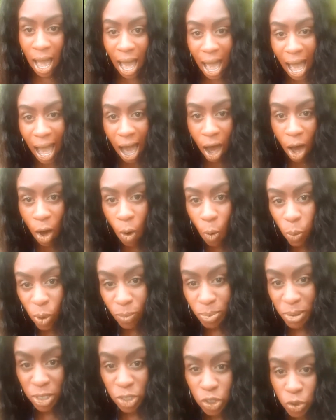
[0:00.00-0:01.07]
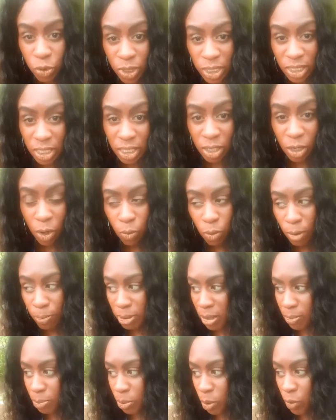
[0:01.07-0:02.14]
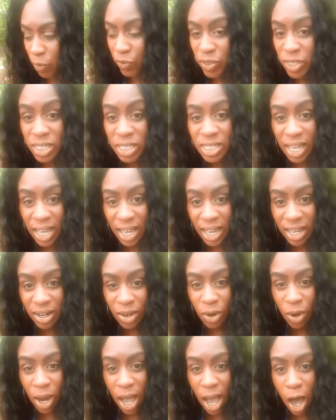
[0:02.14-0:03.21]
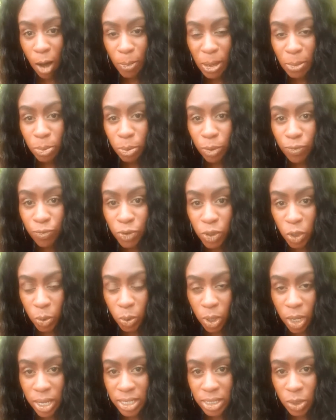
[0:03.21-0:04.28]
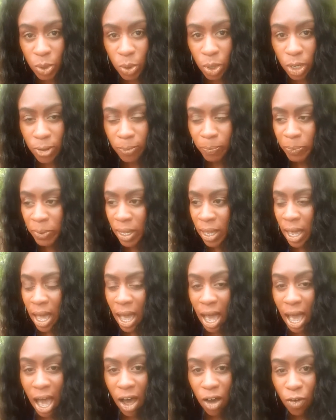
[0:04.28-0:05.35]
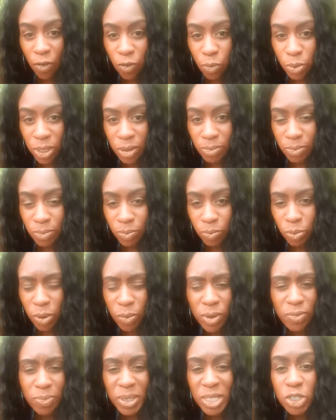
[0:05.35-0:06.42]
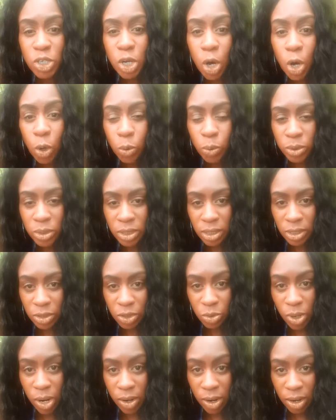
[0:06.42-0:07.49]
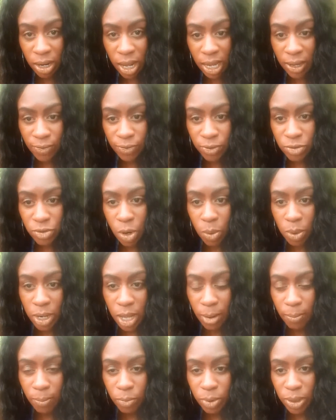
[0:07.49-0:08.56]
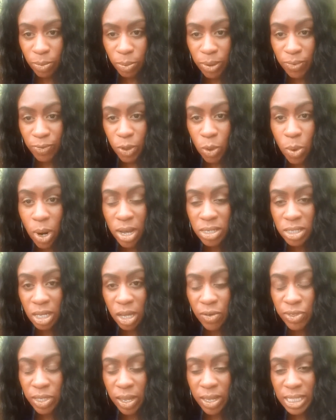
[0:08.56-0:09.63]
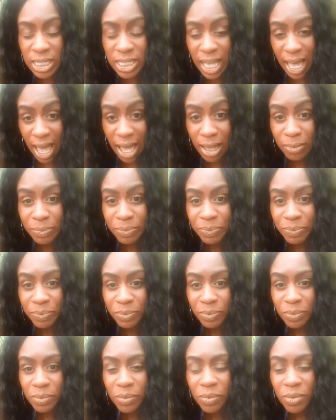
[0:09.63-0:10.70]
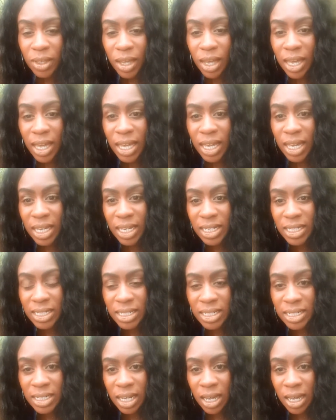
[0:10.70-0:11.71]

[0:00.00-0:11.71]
how we've been treated, or what people said, or how people view us, or what we've been told throughout our life growing up. We view ourselves as that, and